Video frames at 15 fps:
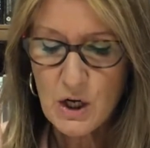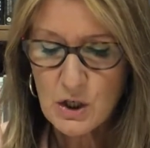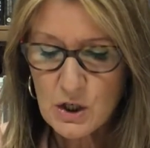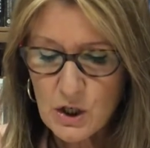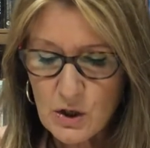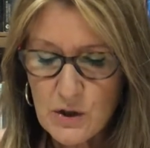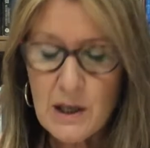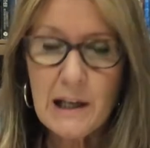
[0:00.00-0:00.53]

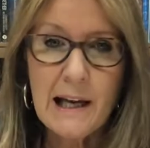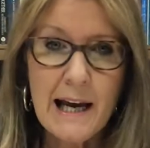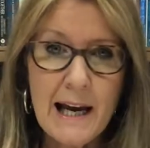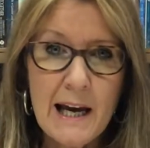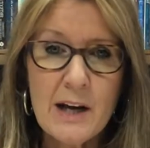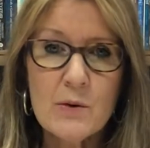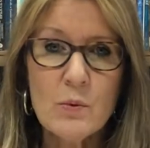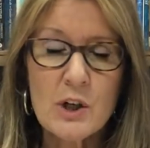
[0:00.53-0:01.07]
to the
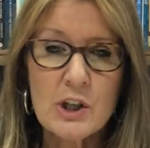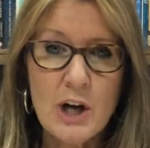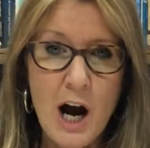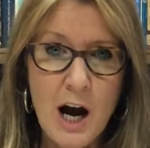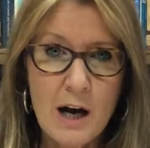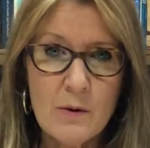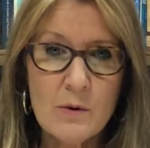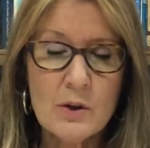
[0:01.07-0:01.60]
land which
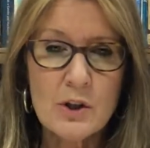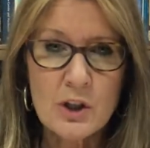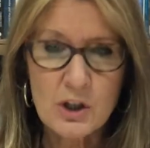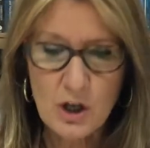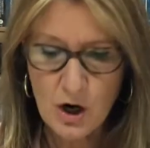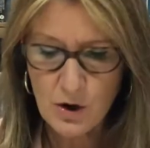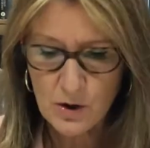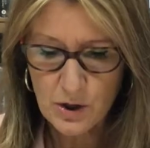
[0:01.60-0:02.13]
I will
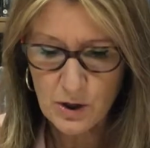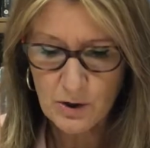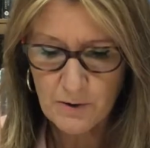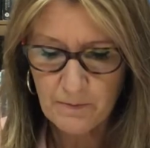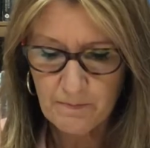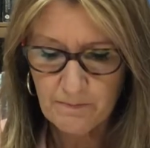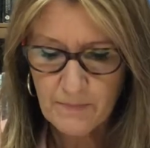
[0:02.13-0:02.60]
show you.